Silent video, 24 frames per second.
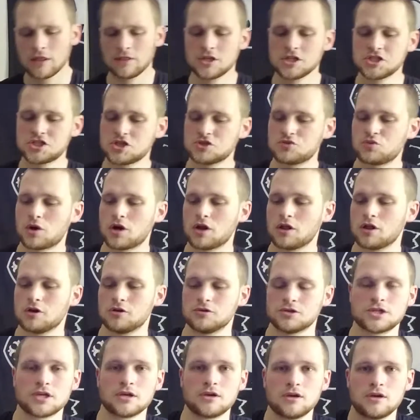This is one of
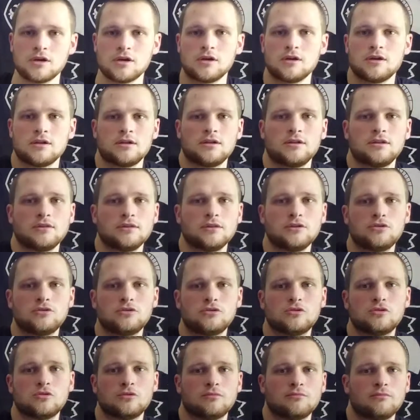those
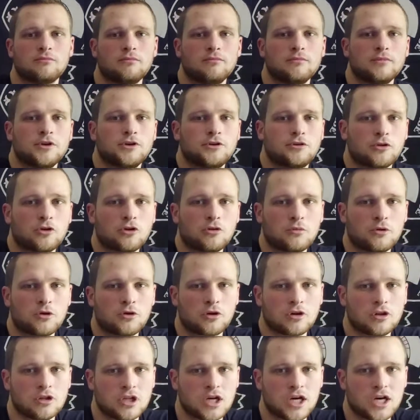little
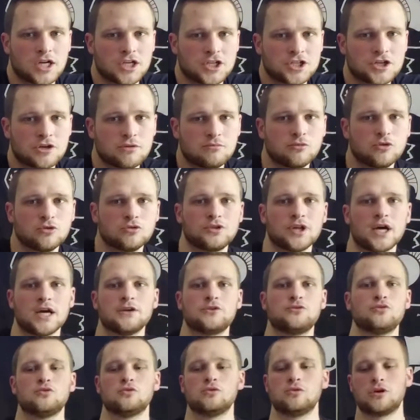Gerber clutch
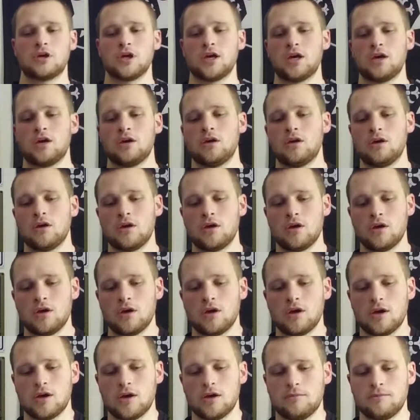multi-tool, okay?
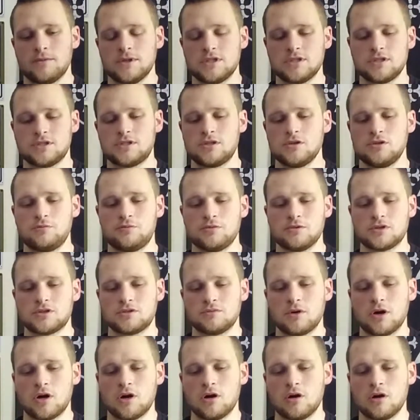Just super
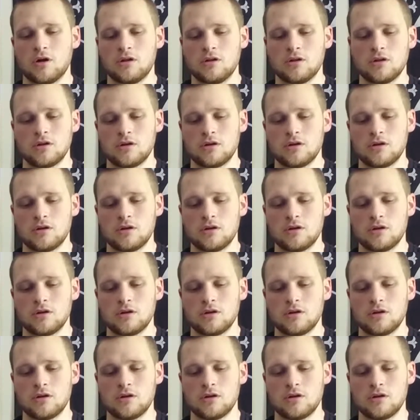small.